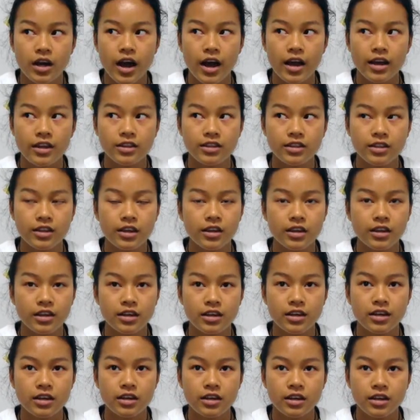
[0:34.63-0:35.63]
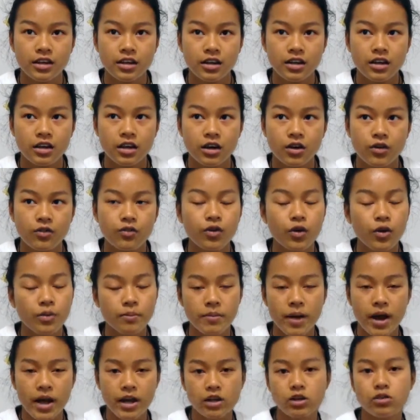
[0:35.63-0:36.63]
I think for
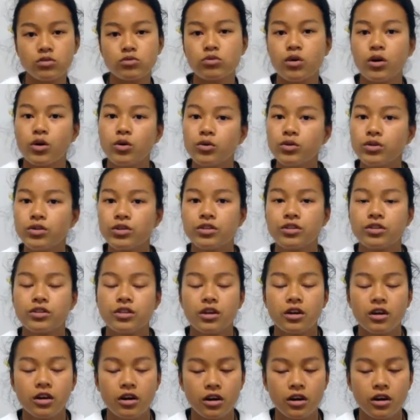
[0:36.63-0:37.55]
my growth